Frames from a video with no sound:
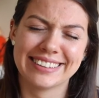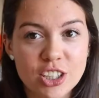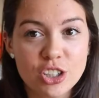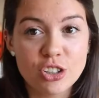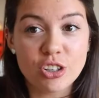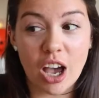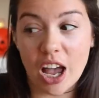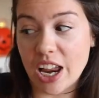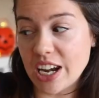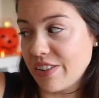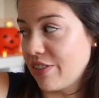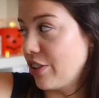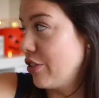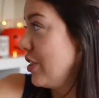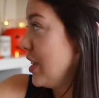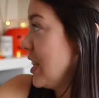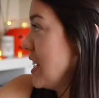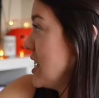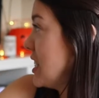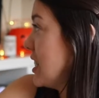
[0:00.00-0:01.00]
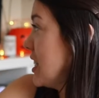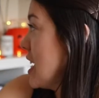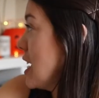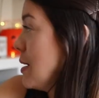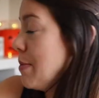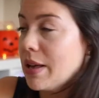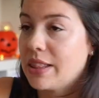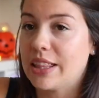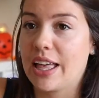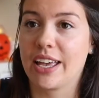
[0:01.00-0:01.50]
You can't even really
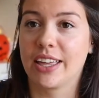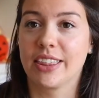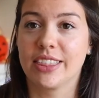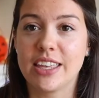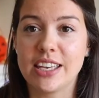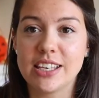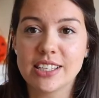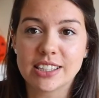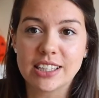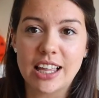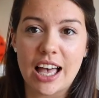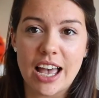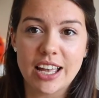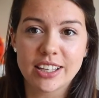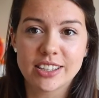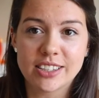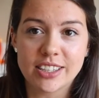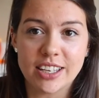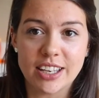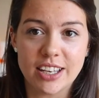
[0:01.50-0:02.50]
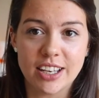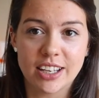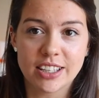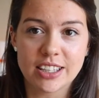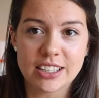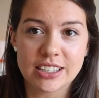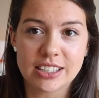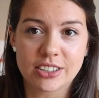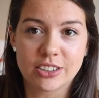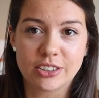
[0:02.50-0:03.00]
see, but like these lights here,
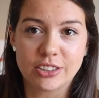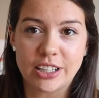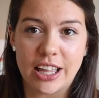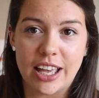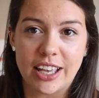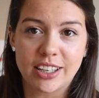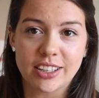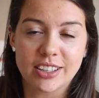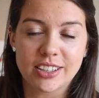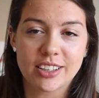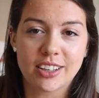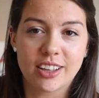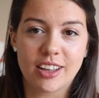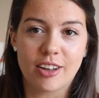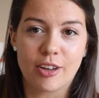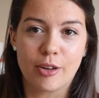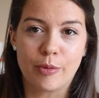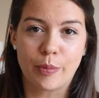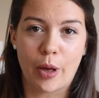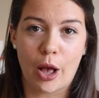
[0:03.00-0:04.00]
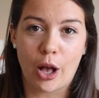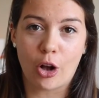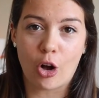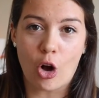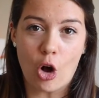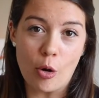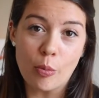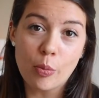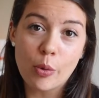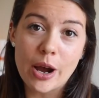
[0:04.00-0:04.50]
these little like
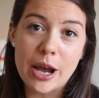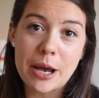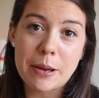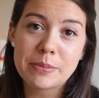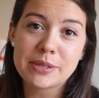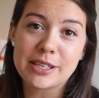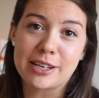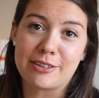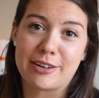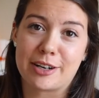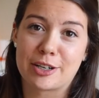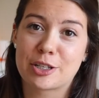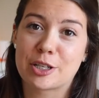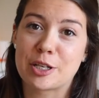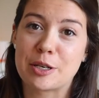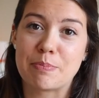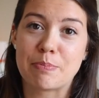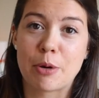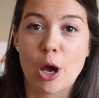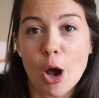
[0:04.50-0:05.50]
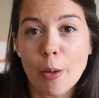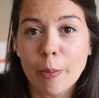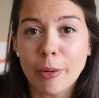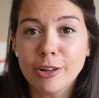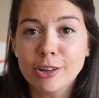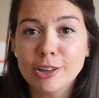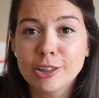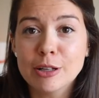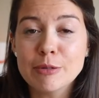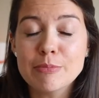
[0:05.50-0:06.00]
cobwebs are actually
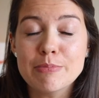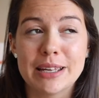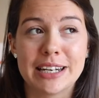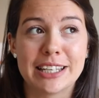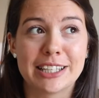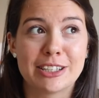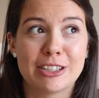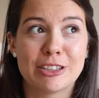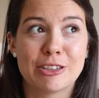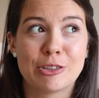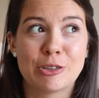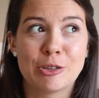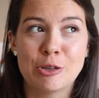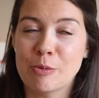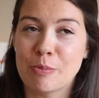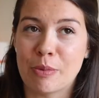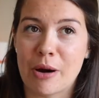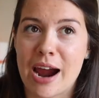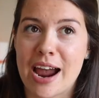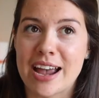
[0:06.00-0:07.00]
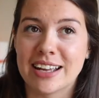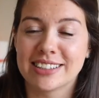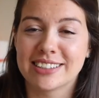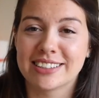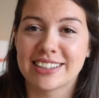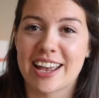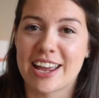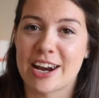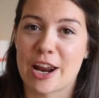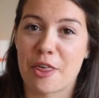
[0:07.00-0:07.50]
purple, but it's just too
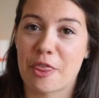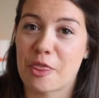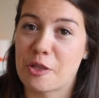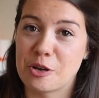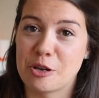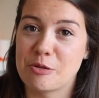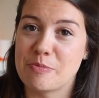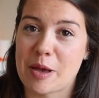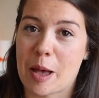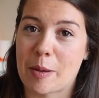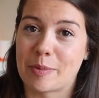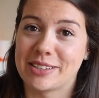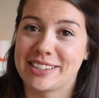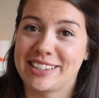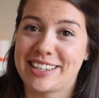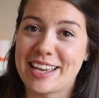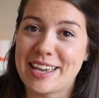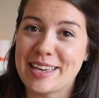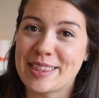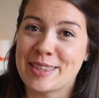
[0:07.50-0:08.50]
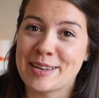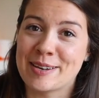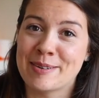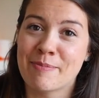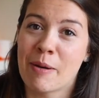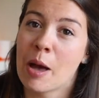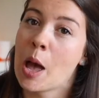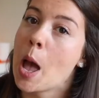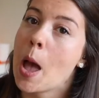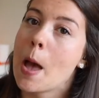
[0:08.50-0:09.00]
bright and I thought you'd be able to see
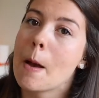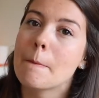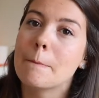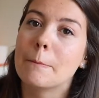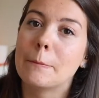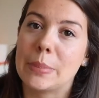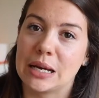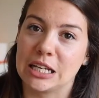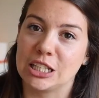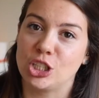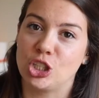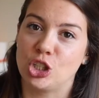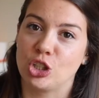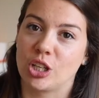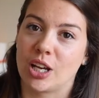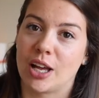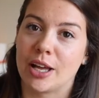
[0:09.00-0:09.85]
them, but you